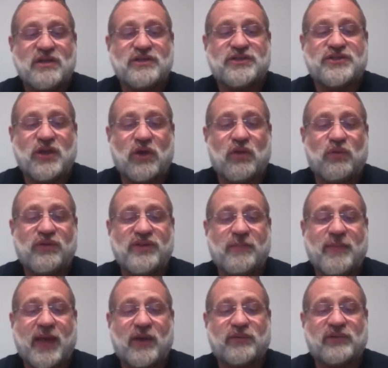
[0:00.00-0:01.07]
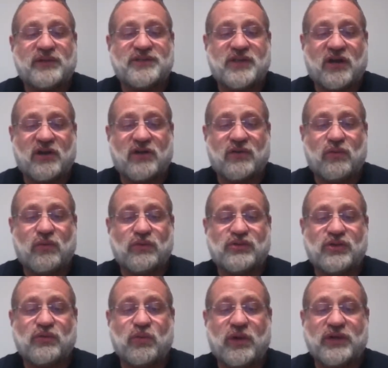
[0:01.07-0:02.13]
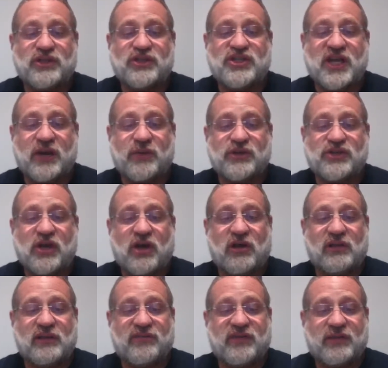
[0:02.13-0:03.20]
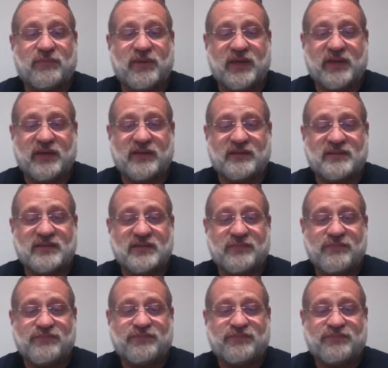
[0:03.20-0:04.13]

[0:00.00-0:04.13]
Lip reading: so with a boundless heart should one cherish all living beings,